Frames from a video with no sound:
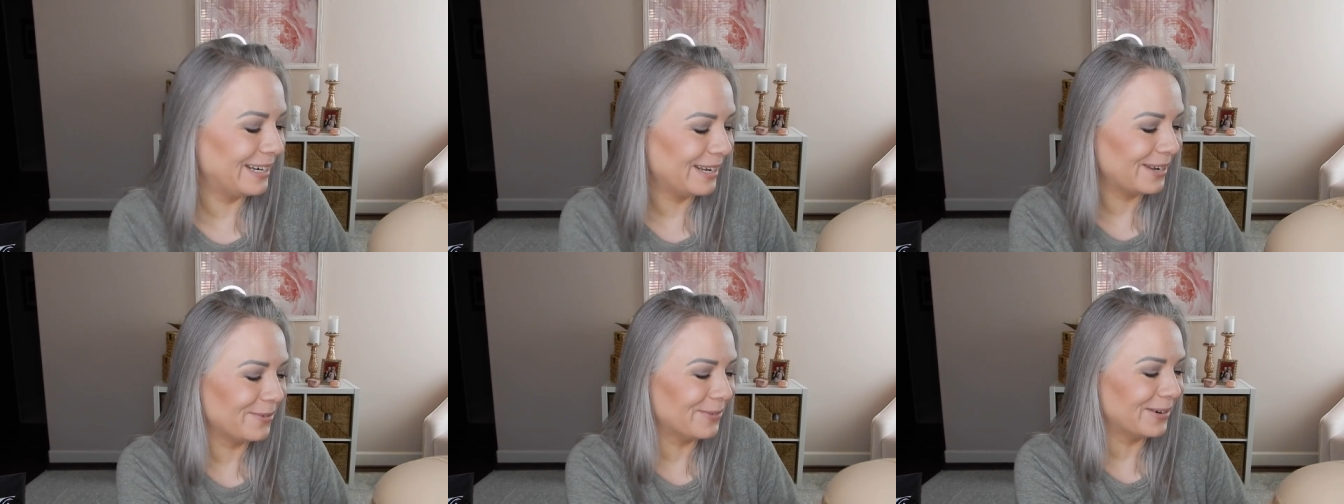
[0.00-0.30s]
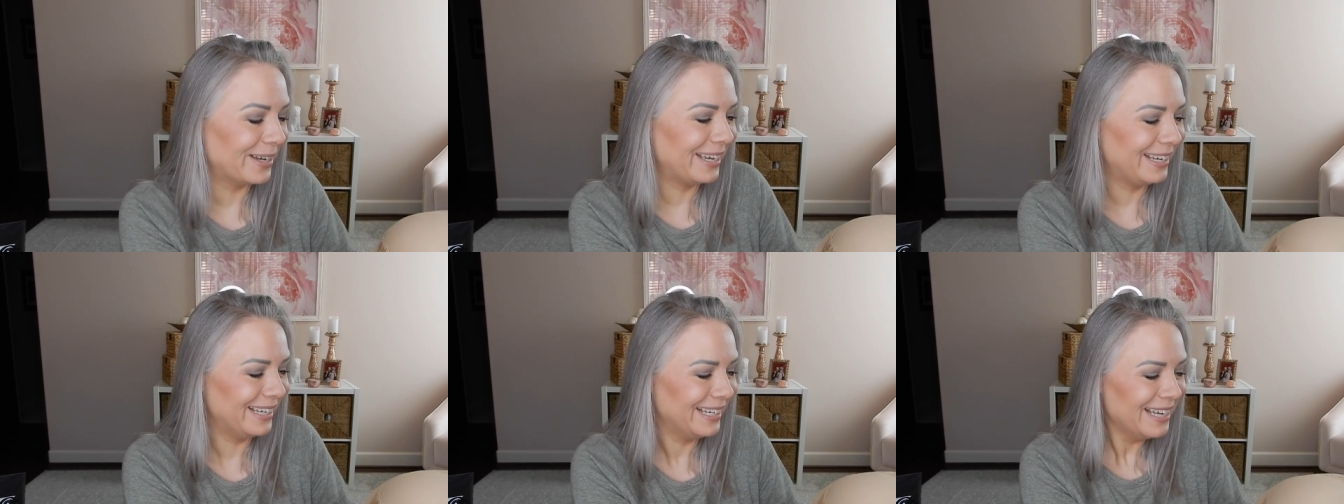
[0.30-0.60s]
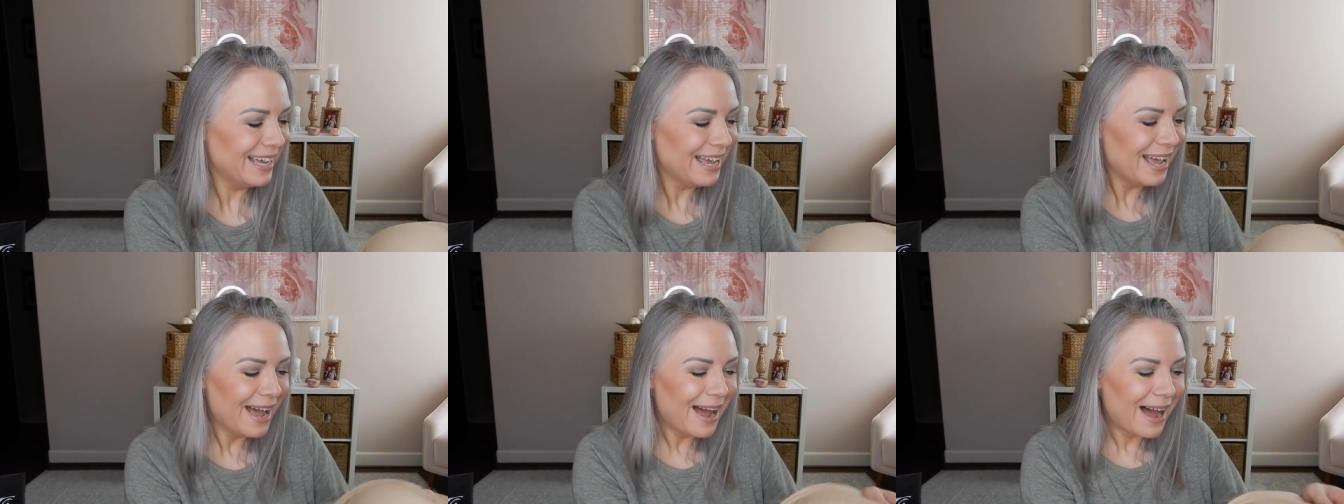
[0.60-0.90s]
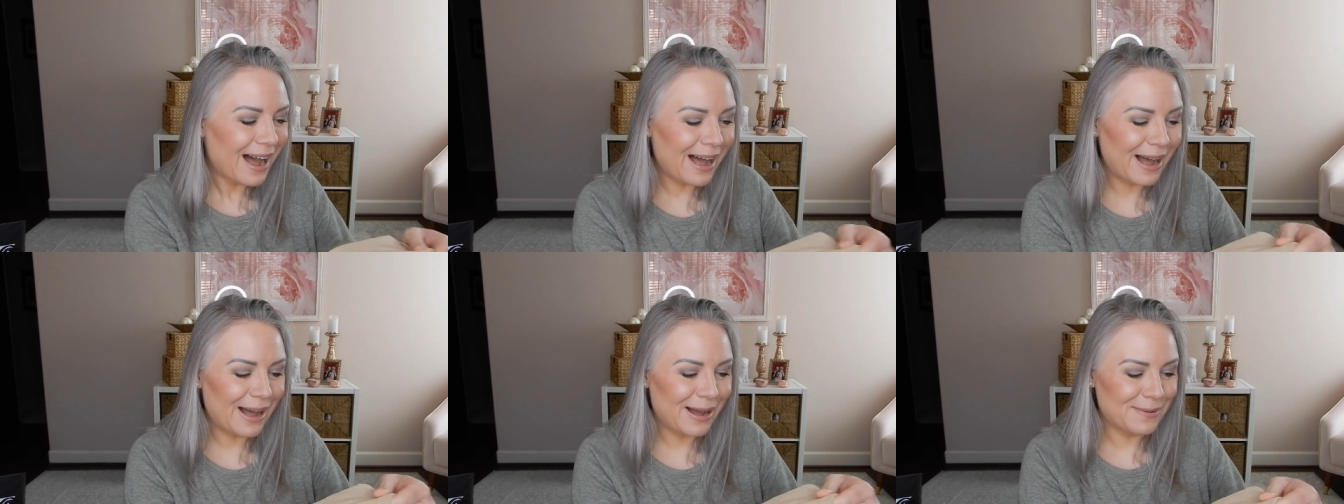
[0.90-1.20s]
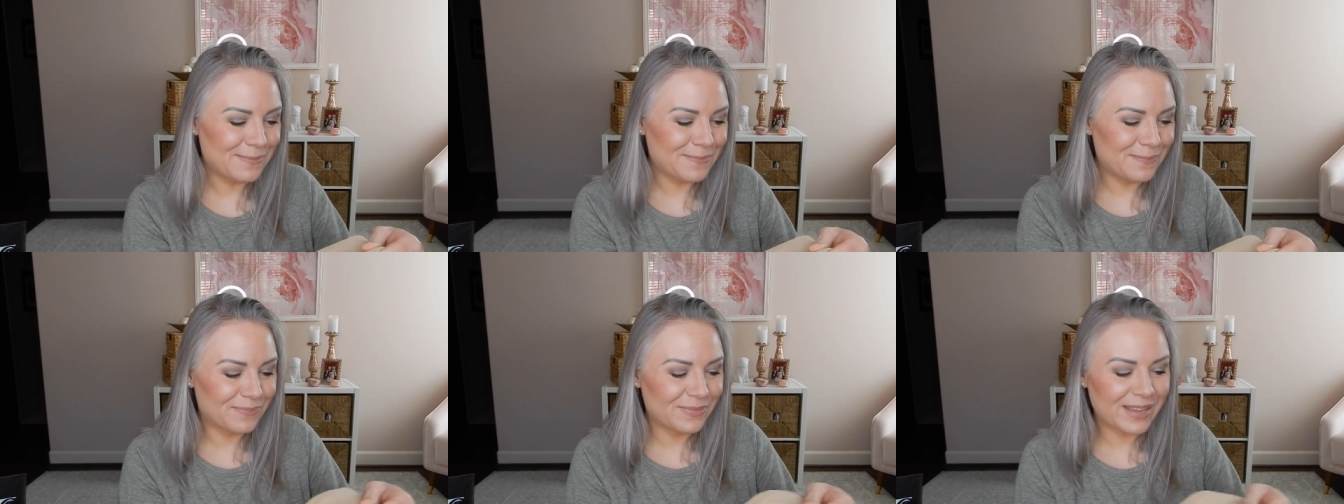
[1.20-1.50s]
anyway,
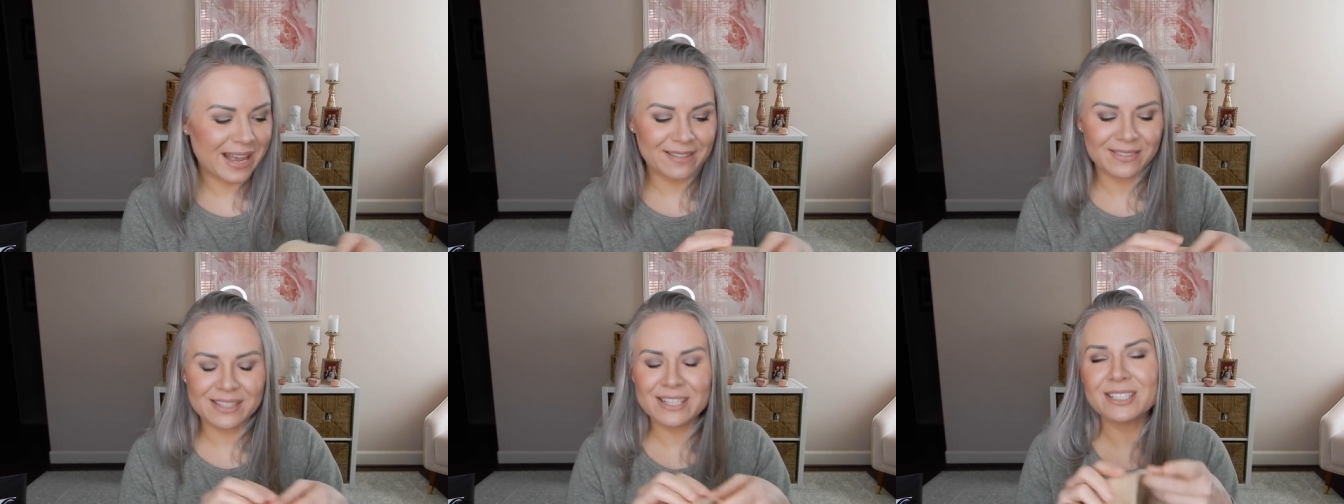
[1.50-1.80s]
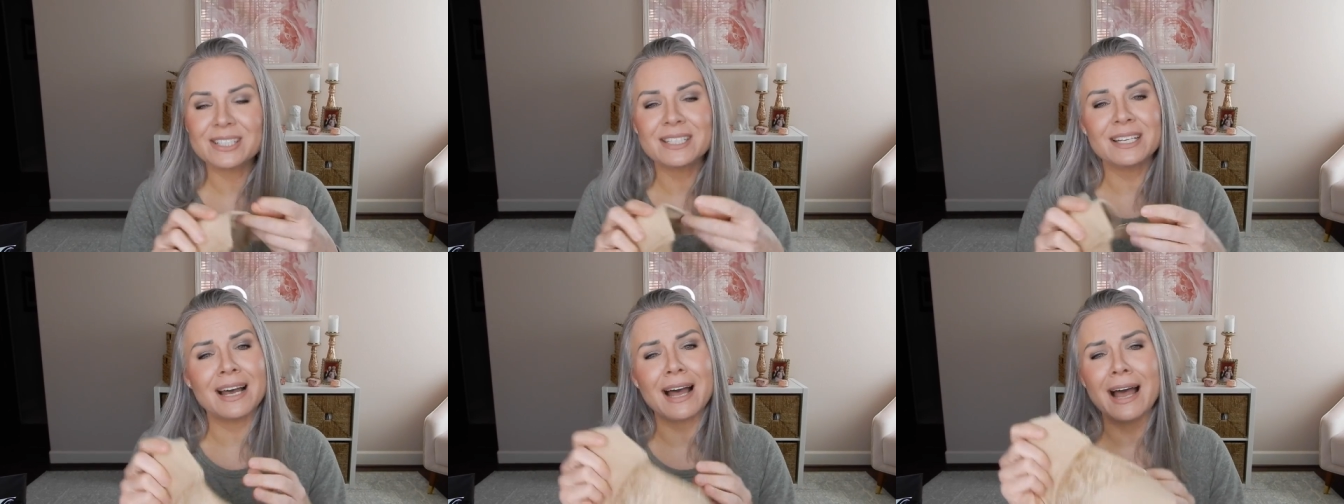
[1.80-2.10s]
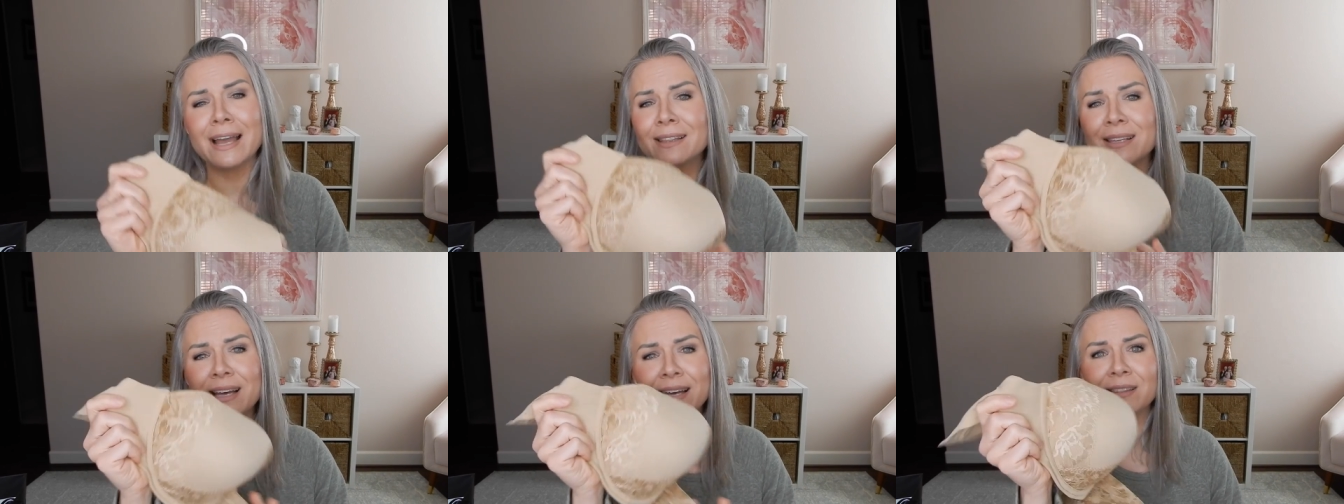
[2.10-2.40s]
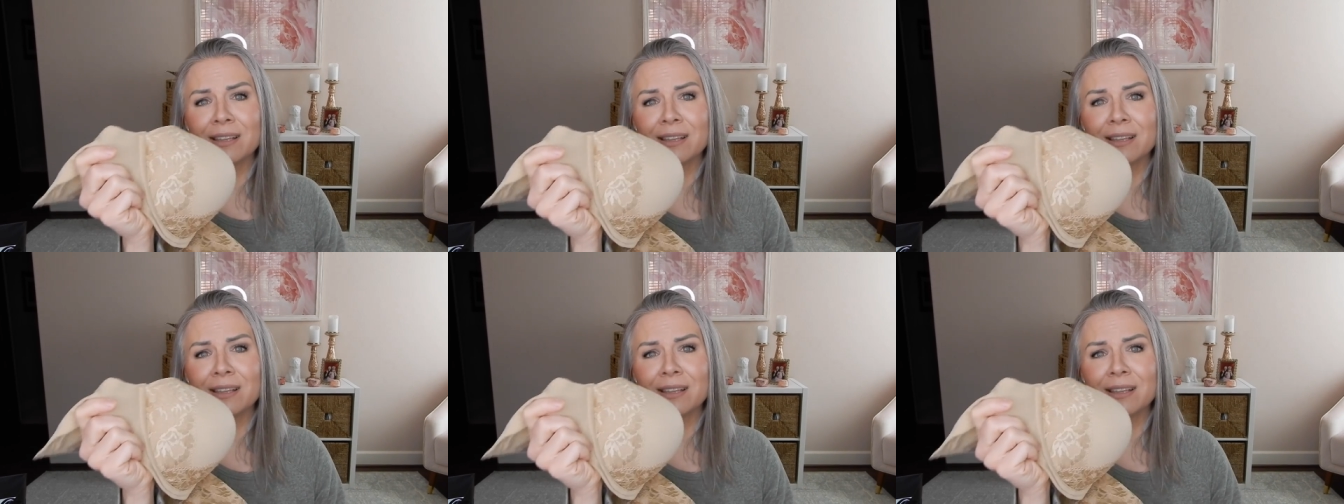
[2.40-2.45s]
um, yeah, these I,